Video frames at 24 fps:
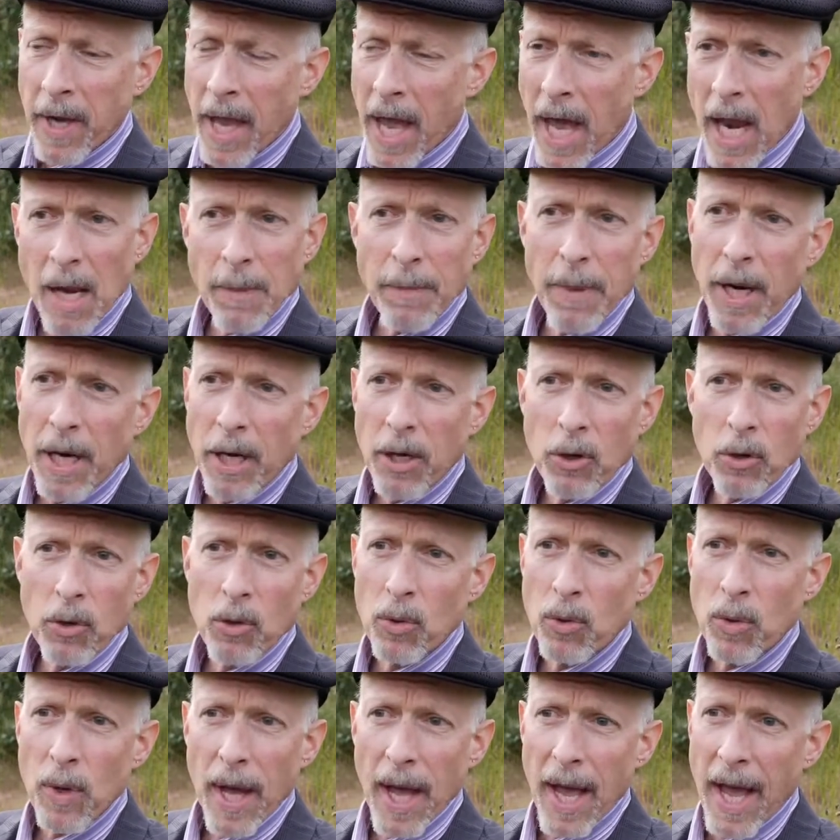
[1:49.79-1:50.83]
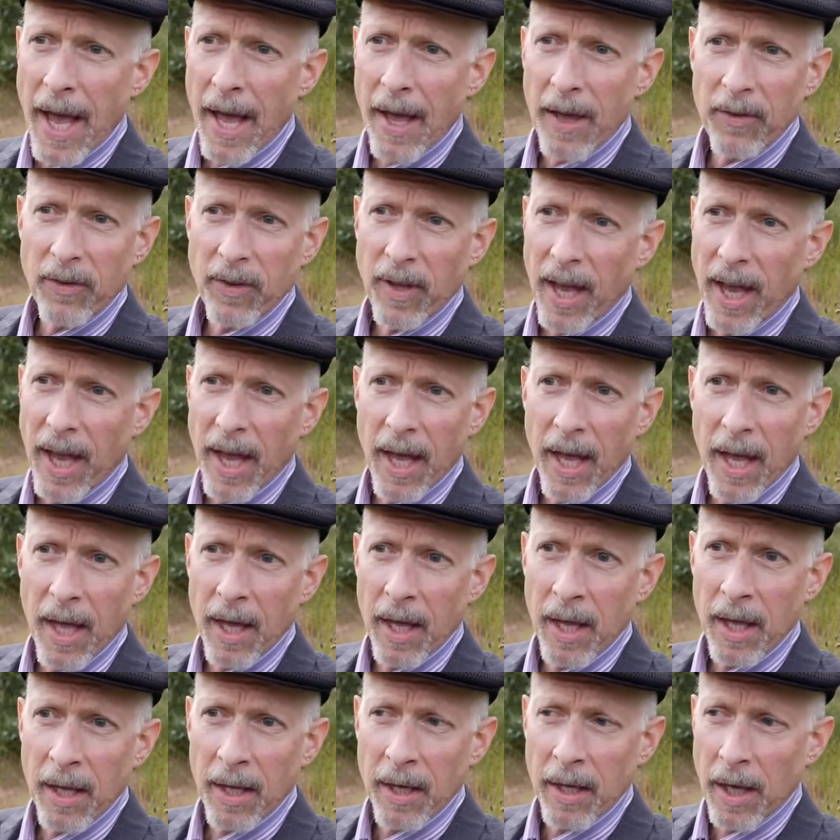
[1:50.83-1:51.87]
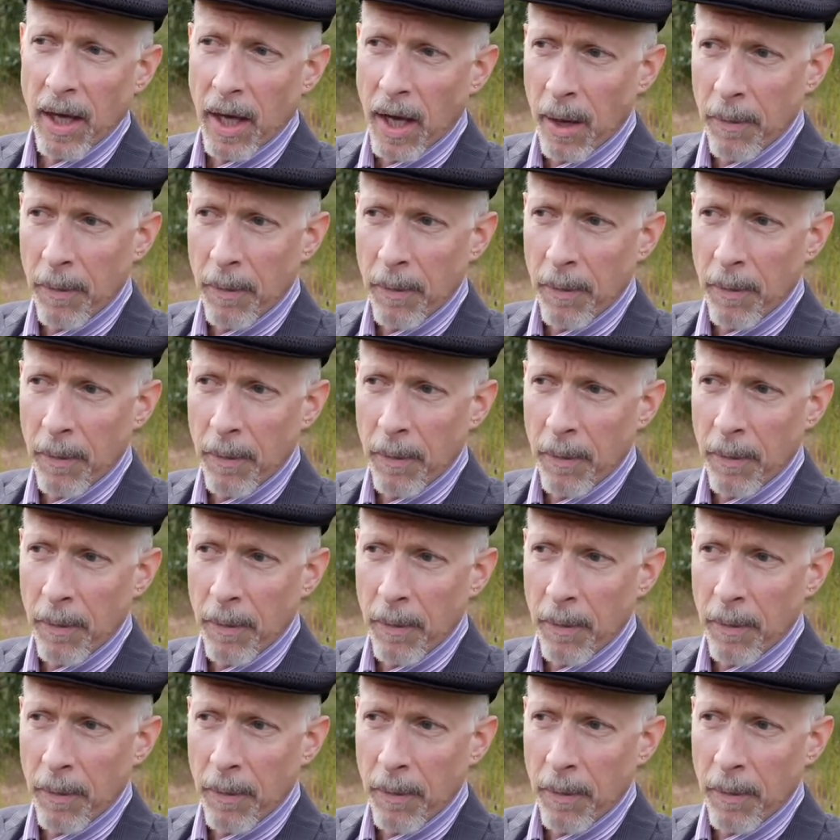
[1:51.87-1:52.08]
Anybody who has had